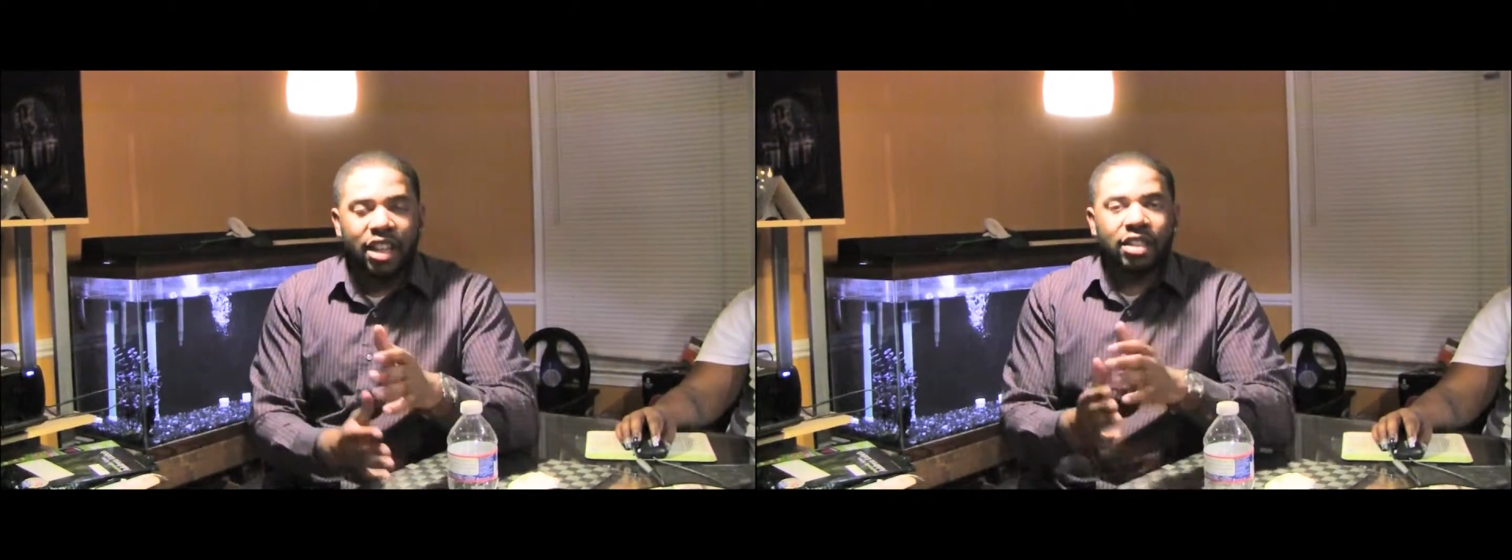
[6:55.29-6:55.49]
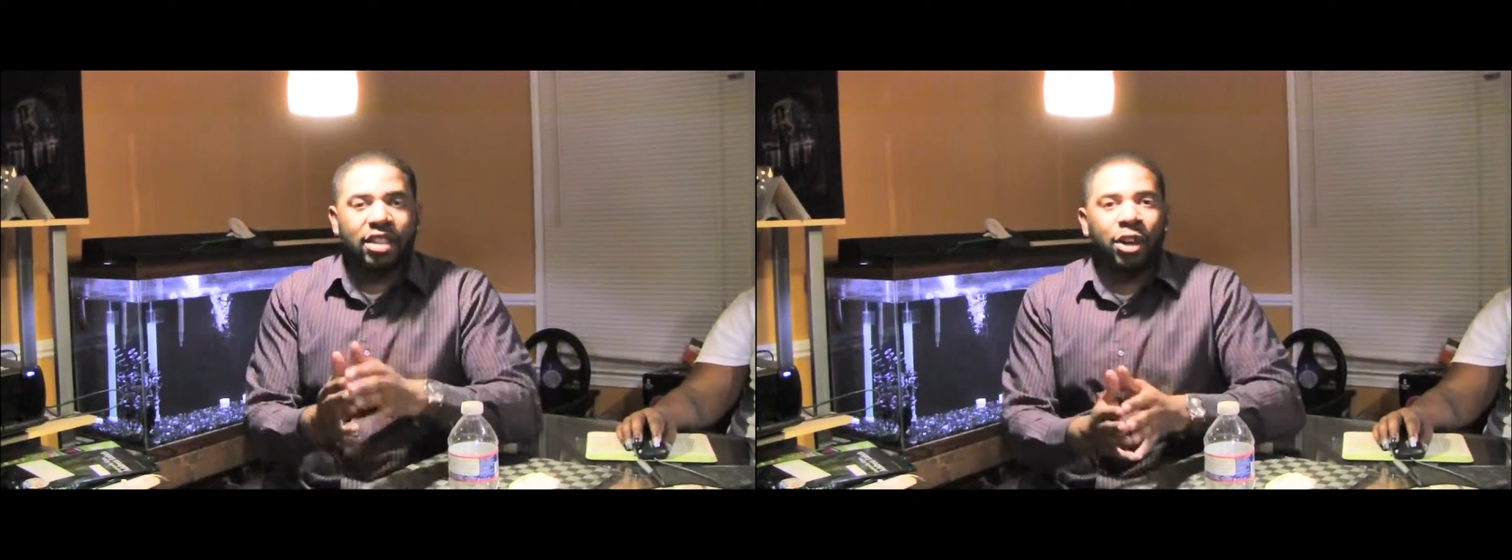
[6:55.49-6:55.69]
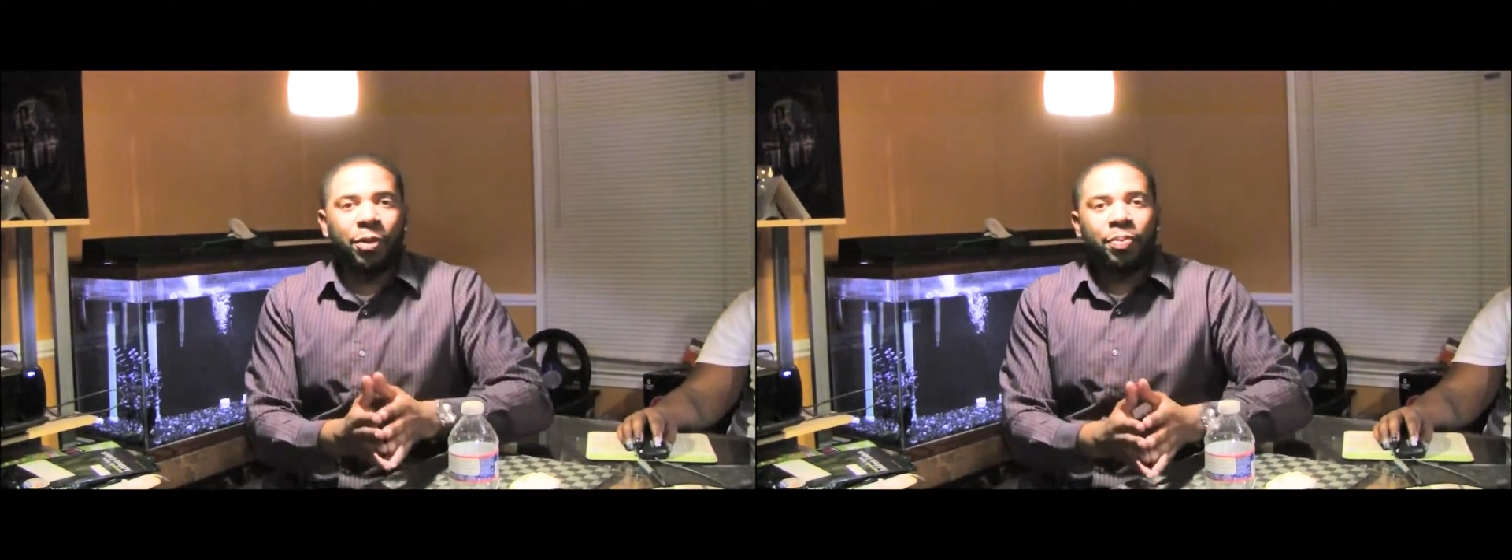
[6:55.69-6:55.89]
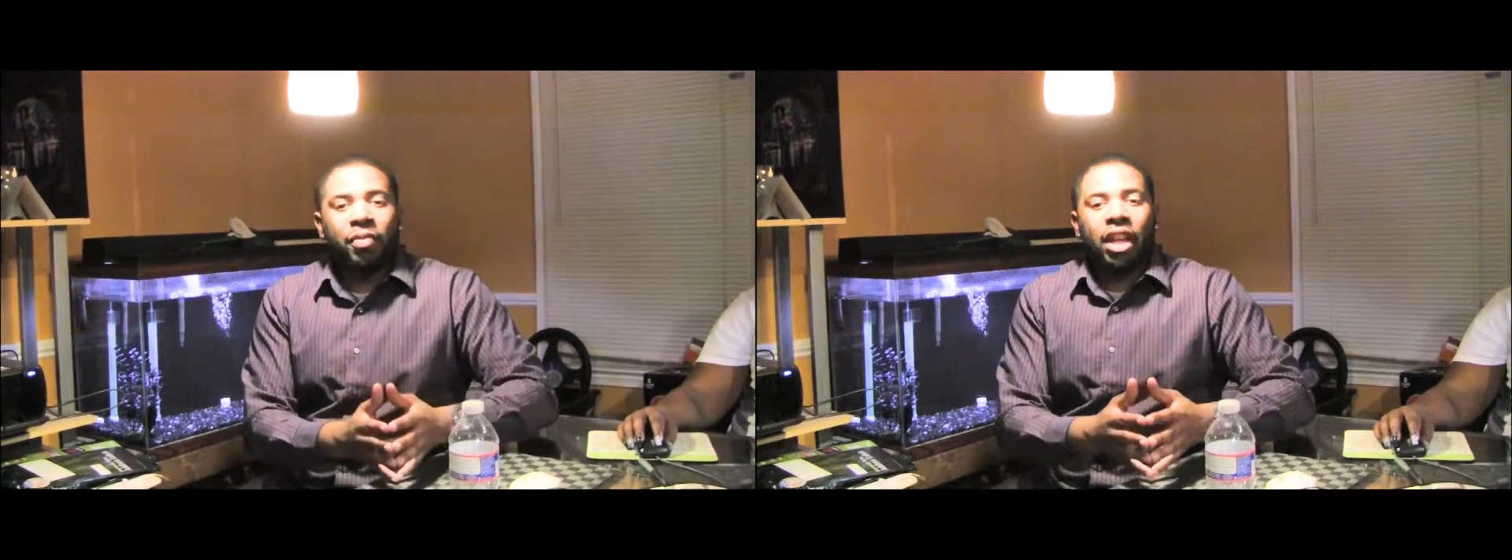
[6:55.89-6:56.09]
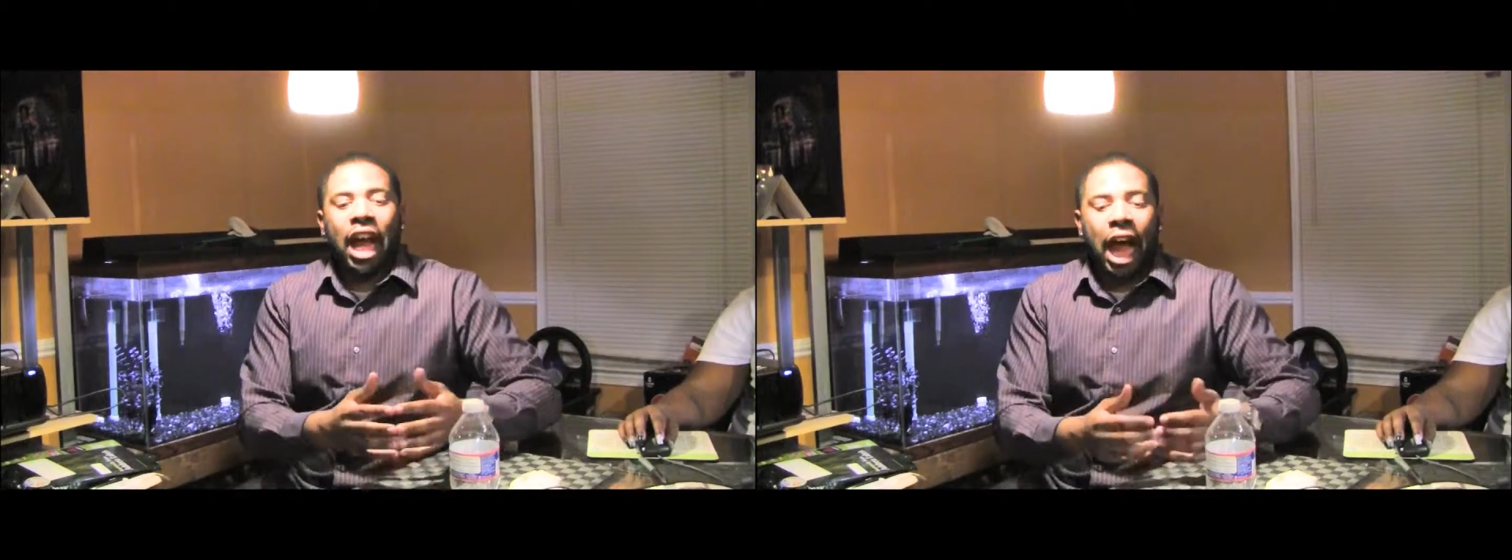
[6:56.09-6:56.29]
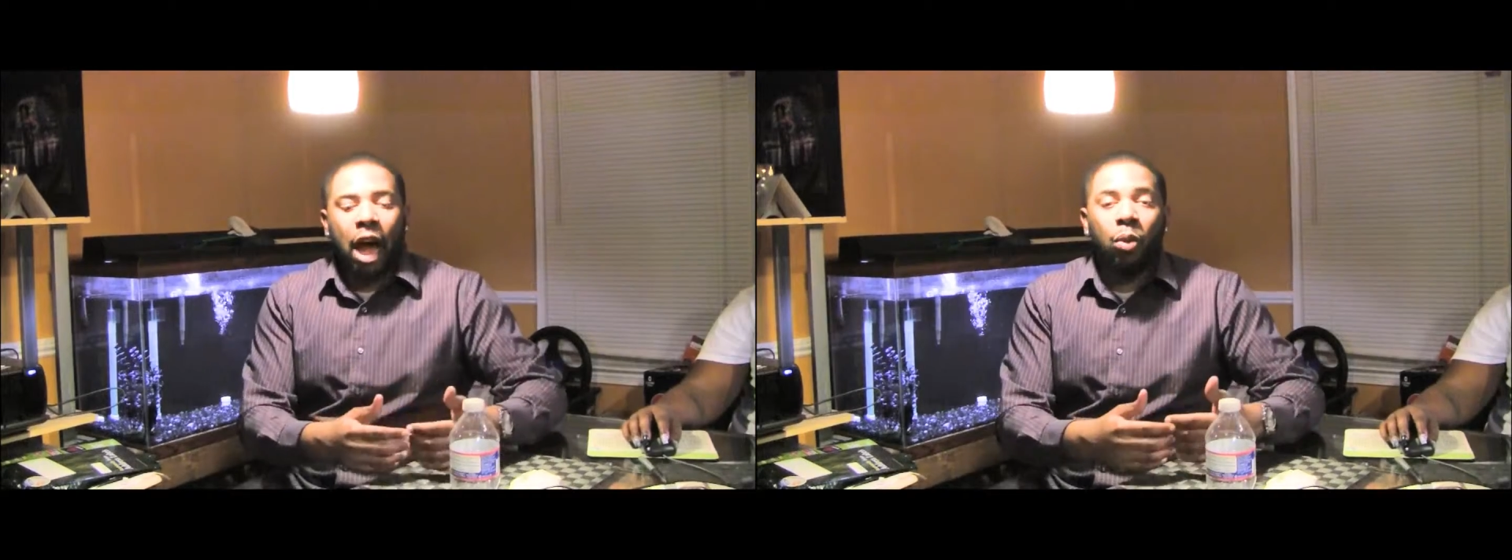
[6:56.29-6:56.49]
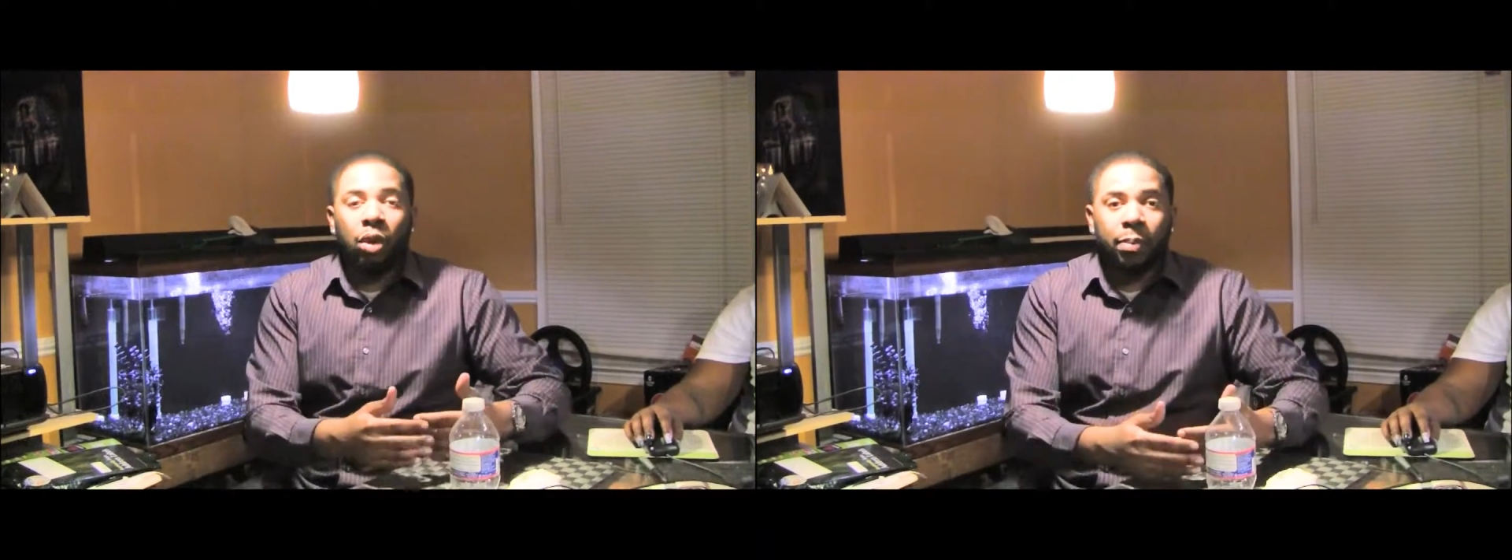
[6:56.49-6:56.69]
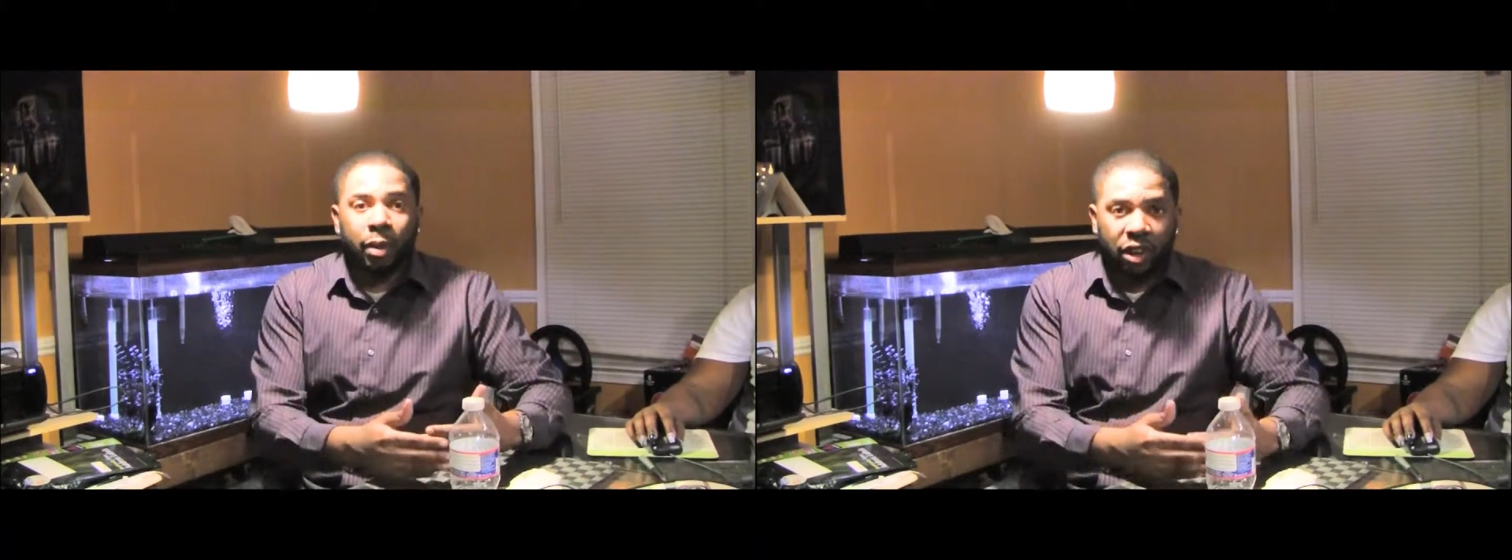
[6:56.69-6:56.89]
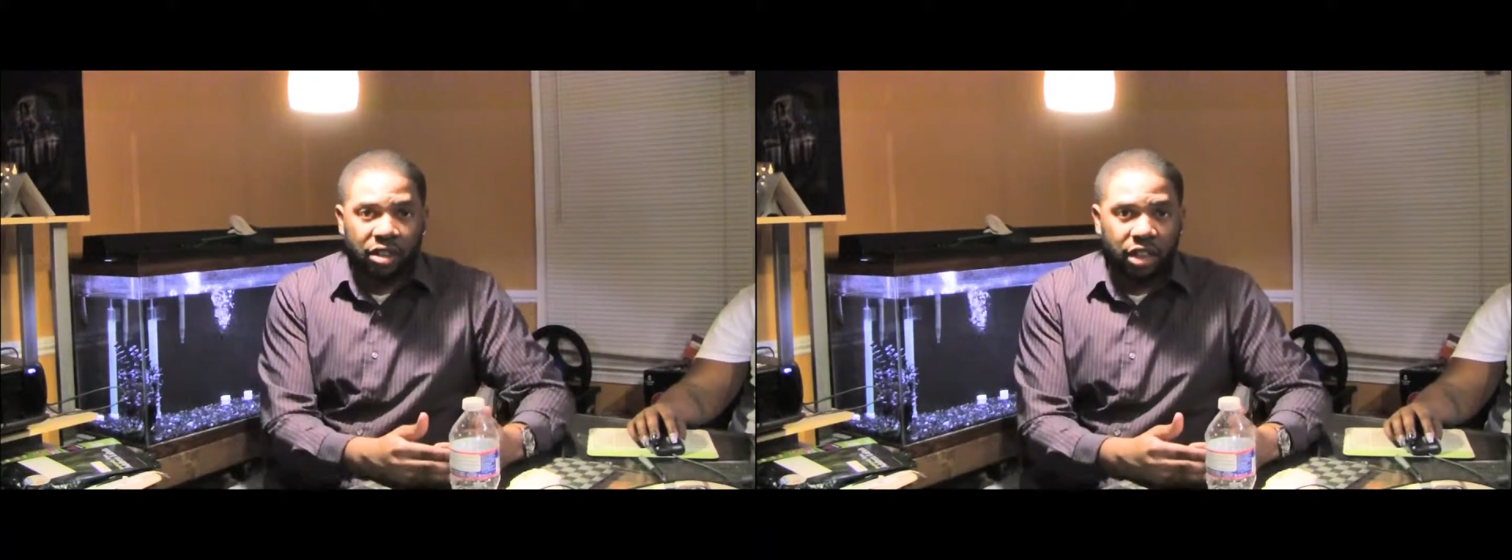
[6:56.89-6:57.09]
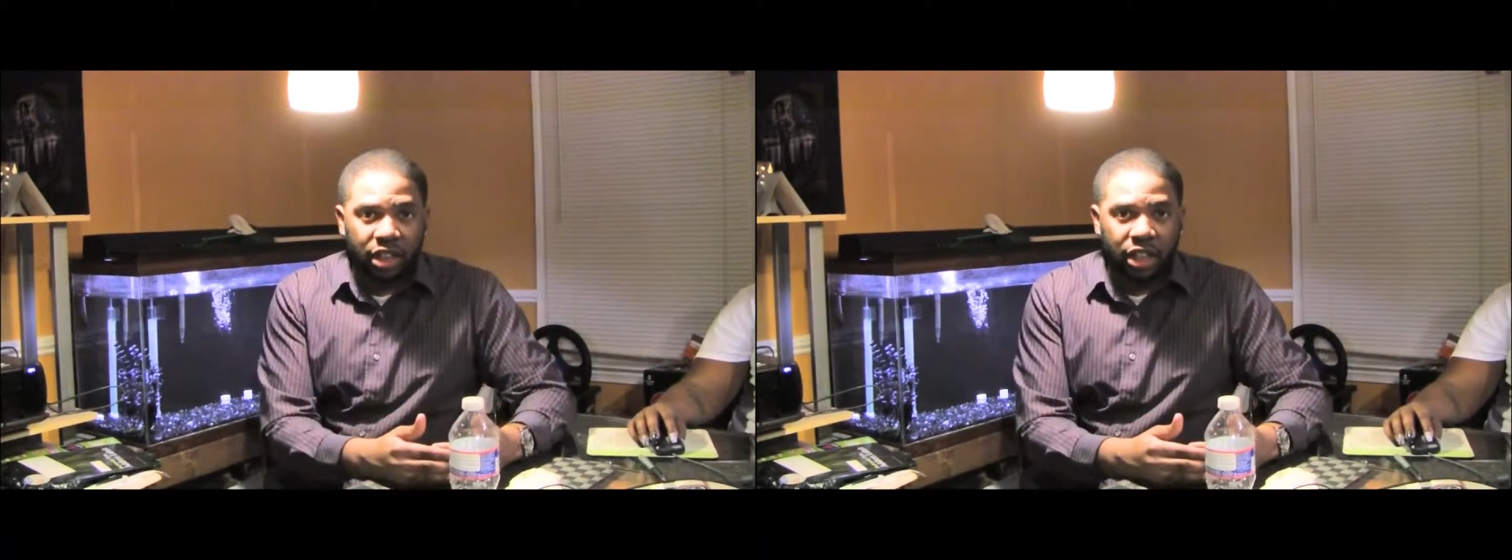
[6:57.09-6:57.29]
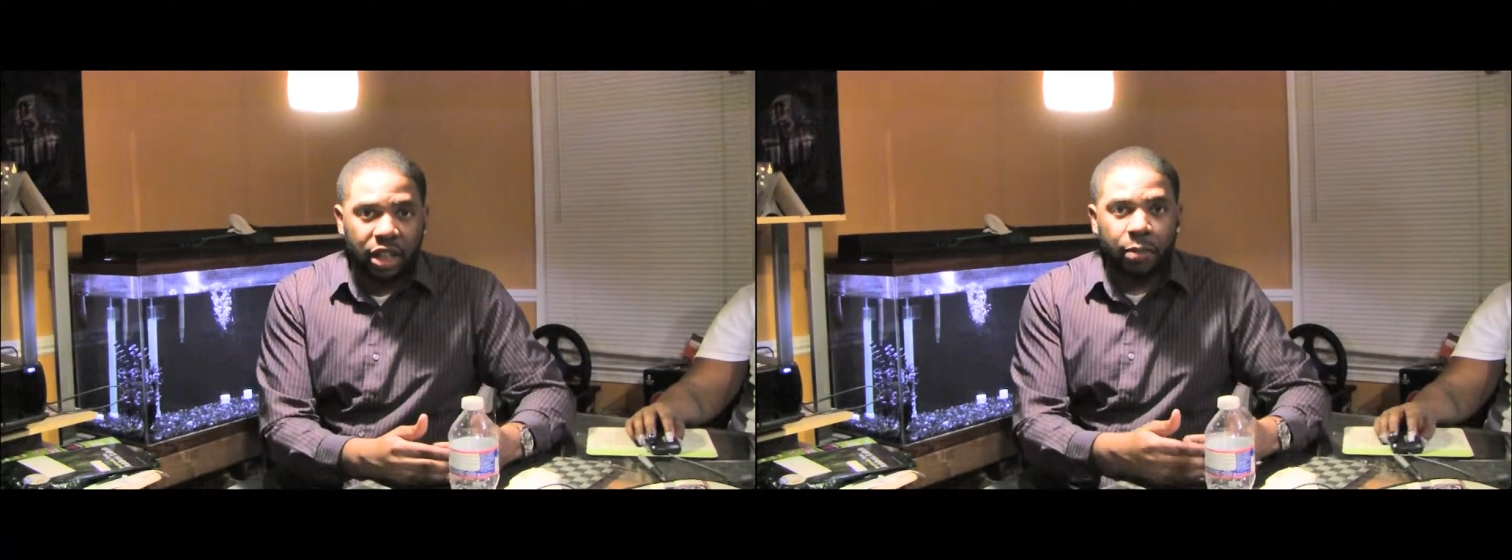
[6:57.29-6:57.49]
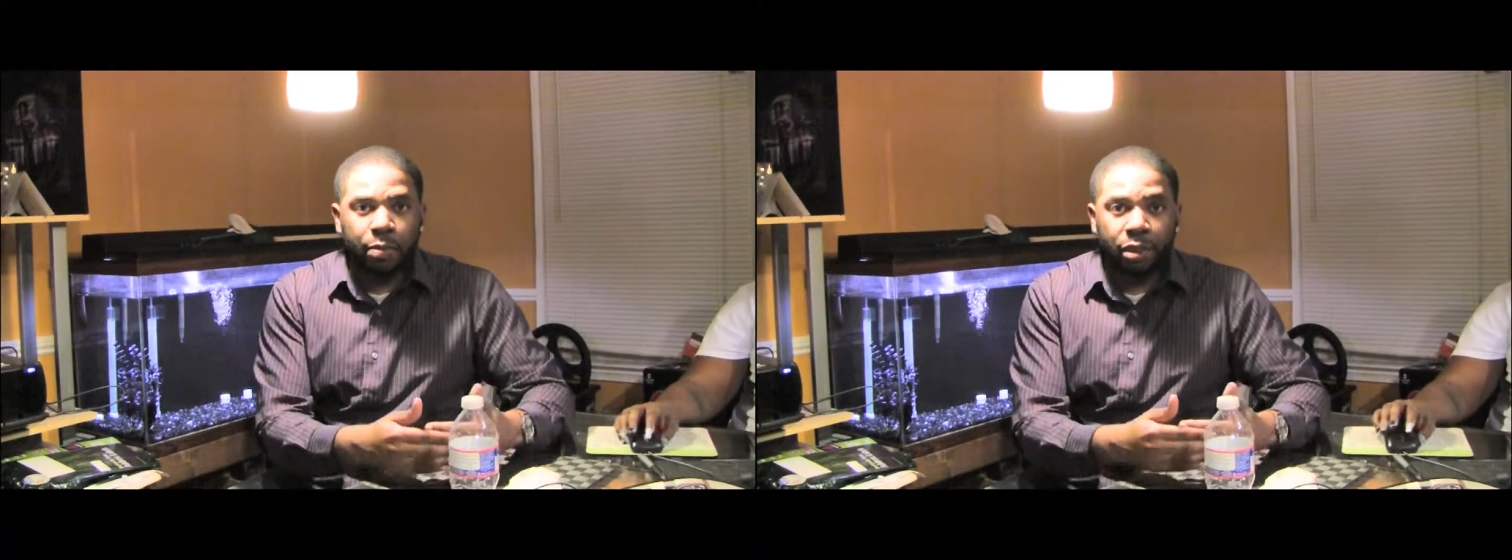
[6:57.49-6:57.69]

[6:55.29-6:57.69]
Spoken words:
So I would personally